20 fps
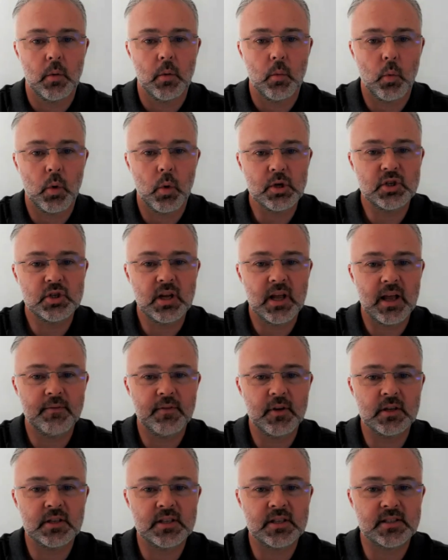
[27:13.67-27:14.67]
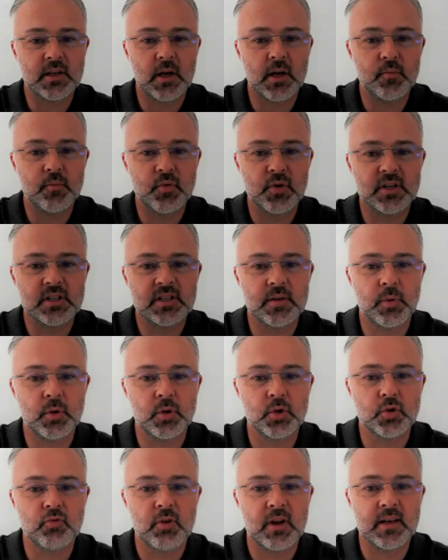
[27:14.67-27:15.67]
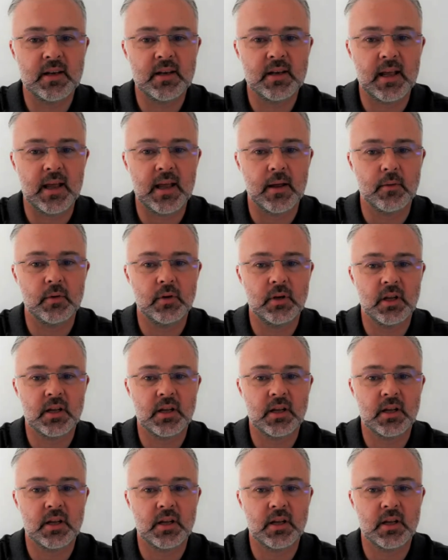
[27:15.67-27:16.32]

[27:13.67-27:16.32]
Once you have your design principles written down,